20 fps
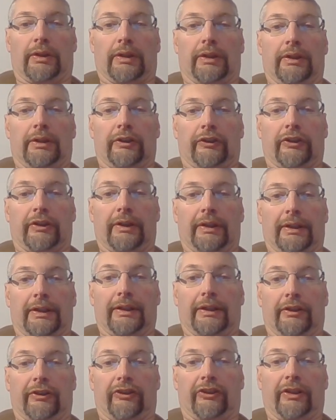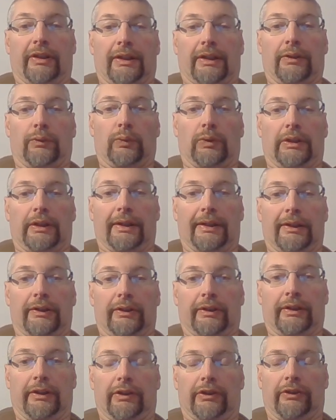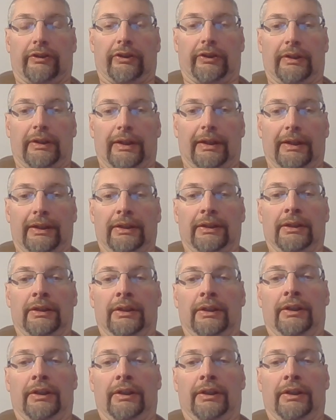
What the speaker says: going to try and get a second one out here today,